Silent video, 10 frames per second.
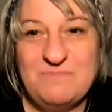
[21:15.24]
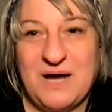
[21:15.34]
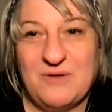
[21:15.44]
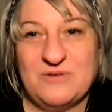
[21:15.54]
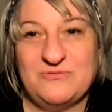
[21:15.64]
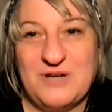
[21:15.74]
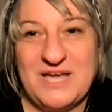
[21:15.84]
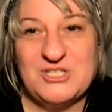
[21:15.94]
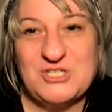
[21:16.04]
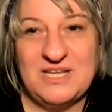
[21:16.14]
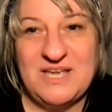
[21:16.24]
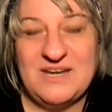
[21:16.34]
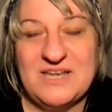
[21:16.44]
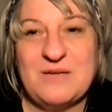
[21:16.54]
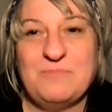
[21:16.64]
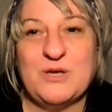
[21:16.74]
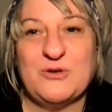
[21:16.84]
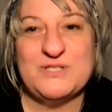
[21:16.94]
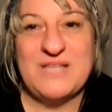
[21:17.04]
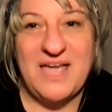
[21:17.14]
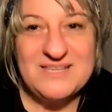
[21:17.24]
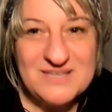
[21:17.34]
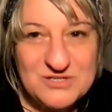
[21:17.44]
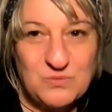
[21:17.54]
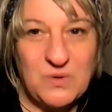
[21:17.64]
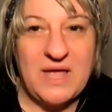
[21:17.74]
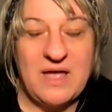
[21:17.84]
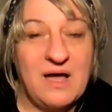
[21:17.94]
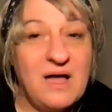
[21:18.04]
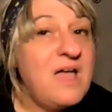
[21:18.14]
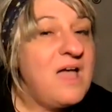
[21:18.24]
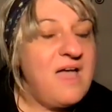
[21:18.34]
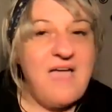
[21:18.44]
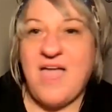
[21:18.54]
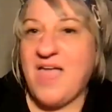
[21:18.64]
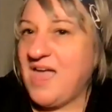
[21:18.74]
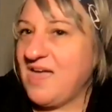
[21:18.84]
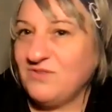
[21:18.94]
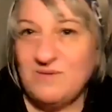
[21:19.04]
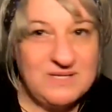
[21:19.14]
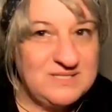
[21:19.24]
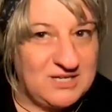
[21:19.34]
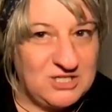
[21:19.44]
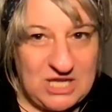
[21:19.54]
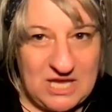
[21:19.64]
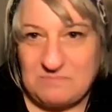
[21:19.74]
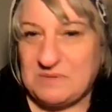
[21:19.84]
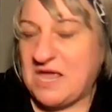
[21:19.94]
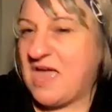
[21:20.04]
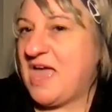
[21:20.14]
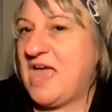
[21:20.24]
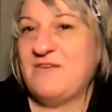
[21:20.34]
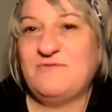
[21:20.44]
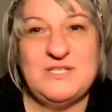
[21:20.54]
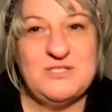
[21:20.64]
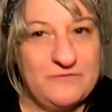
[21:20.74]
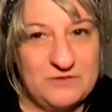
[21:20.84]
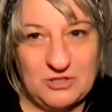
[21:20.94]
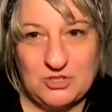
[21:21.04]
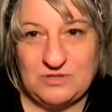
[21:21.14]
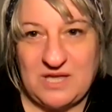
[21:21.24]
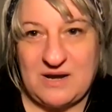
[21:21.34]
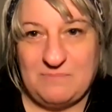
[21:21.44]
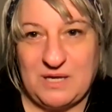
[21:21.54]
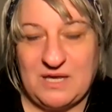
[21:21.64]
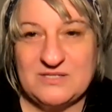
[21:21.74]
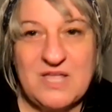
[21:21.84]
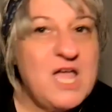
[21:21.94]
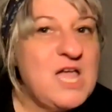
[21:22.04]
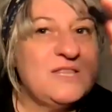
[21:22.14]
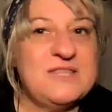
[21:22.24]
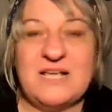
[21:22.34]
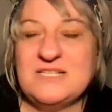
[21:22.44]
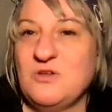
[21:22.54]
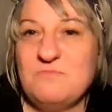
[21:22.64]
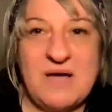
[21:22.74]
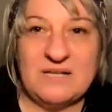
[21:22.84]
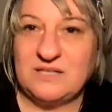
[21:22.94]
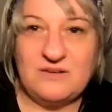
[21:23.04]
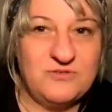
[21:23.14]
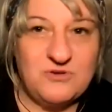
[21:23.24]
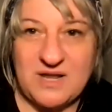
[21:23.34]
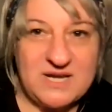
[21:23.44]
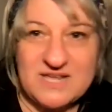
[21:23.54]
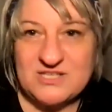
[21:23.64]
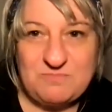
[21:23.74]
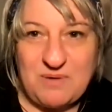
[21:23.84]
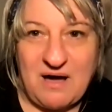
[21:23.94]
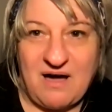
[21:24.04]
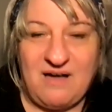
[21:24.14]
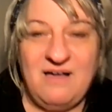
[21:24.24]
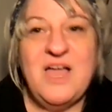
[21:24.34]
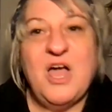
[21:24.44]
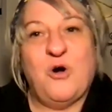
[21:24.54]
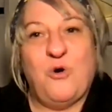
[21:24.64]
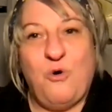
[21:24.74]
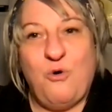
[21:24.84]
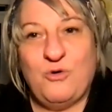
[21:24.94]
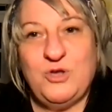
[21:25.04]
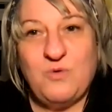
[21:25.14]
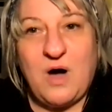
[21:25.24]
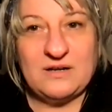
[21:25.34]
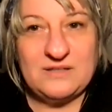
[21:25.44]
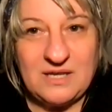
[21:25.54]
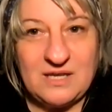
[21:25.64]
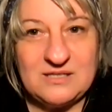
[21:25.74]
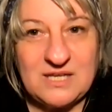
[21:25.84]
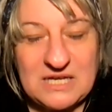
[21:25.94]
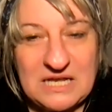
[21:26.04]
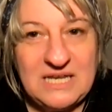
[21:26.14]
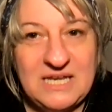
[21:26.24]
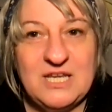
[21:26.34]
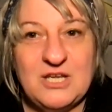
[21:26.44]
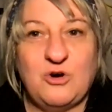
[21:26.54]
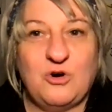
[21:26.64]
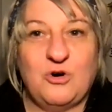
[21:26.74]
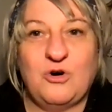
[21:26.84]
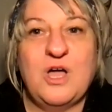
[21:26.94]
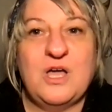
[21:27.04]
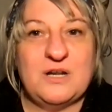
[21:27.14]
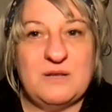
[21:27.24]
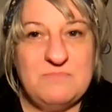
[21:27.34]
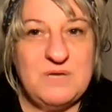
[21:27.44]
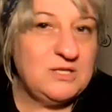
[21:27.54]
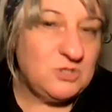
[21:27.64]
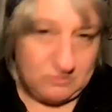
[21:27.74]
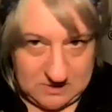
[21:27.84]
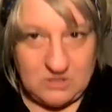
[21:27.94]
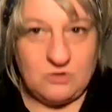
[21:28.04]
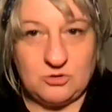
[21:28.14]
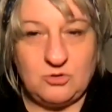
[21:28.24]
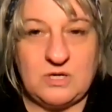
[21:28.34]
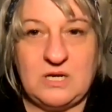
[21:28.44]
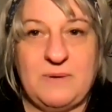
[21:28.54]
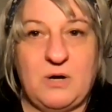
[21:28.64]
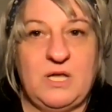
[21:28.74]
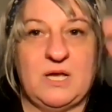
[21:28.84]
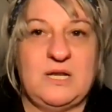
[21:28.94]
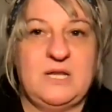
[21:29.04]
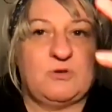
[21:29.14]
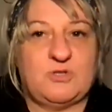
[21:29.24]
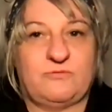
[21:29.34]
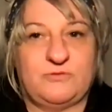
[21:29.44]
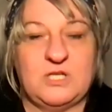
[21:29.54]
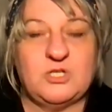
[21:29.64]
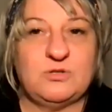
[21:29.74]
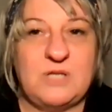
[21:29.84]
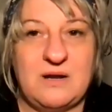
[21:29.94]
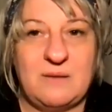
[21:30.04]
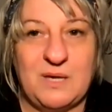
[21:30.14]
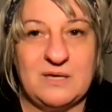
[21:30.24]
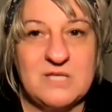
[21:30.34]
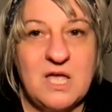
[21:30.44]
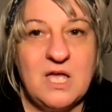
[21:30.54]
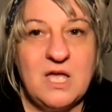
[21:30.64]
powerful, actually, Eric, because this is where every massage therapy, every soft tissue therapist, does not matter if you are in a spa or you are the clinical remedial, talking about here, clinical soft tissue therapist,